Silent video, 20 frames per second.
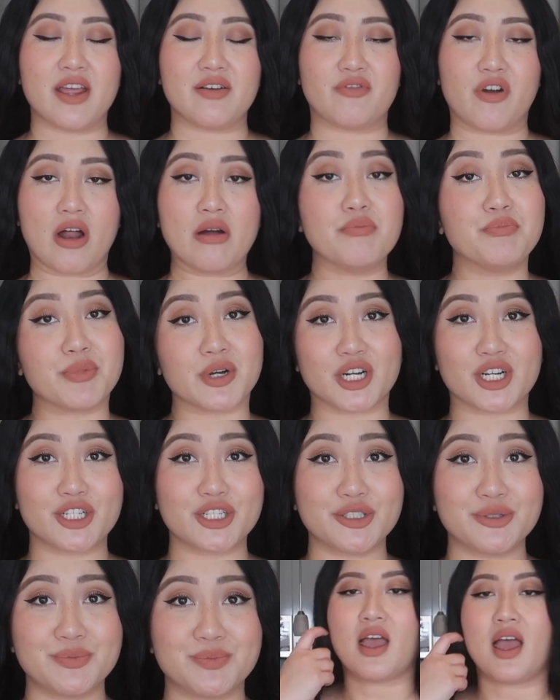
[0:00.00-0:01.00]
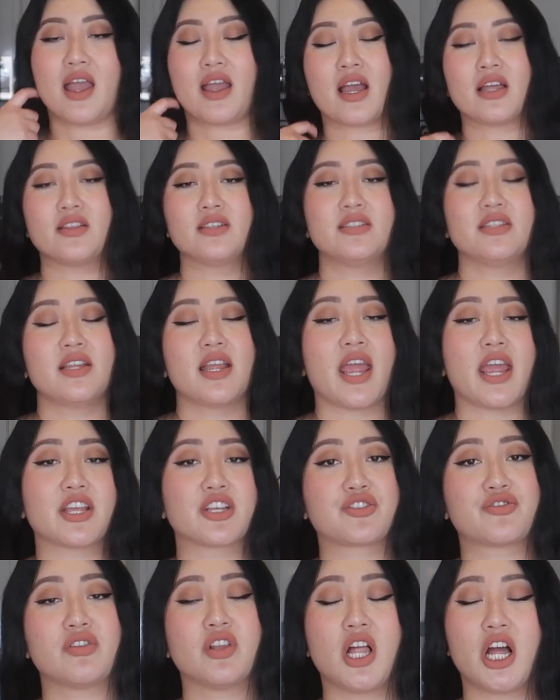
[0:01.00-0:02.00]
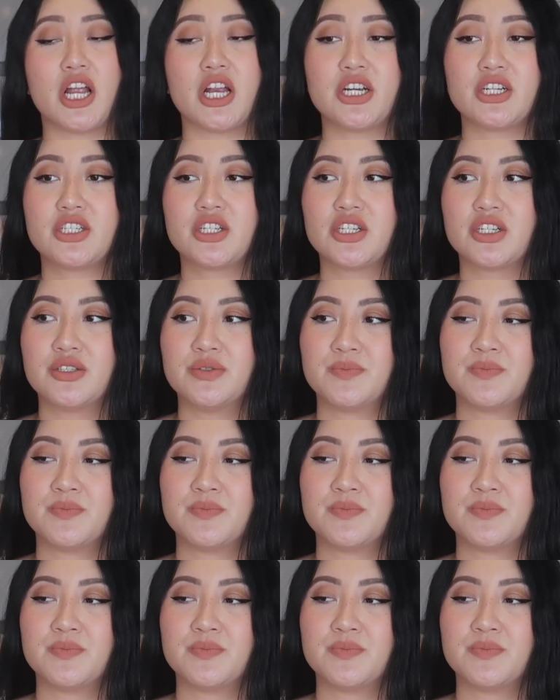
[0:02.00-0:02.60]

a romper. I got this in the extra large